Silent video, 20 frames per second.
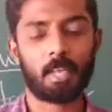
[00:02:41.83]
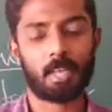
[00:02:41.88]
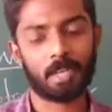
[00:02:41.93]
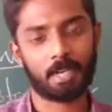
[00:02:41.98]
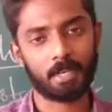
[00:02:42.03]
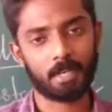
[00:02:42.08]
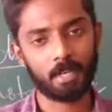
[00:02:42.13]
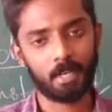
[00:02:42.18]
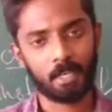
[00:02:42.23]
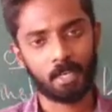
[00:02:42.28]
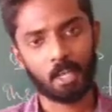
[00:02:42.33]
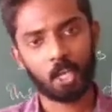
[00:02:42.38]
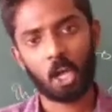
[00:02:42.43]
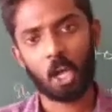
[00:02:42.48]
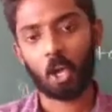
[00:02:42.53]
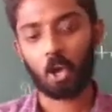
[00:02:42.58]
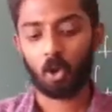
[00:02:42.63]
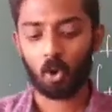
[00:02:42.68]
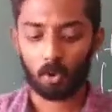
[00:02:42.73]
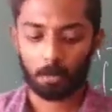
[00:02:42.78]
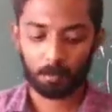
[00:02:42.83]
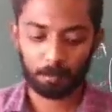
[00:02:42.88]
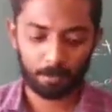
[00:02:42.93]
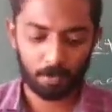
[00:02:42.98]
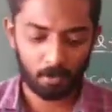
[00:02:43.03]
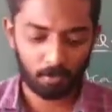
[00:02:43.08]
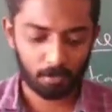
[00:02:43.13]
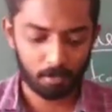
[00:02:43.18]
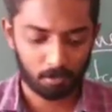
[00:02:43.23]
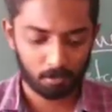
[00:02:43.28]
and
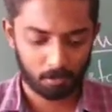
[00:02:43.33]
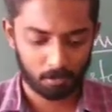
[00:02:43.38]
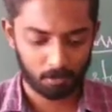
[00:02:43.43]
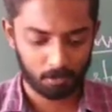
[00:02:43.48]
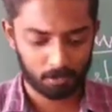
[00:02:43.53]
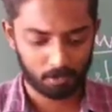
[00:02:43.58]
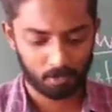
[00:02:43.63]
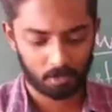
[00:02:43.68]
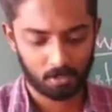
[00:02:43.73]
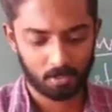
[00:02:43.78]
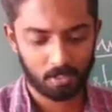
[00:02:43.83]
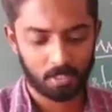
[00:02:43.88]
compound preposition.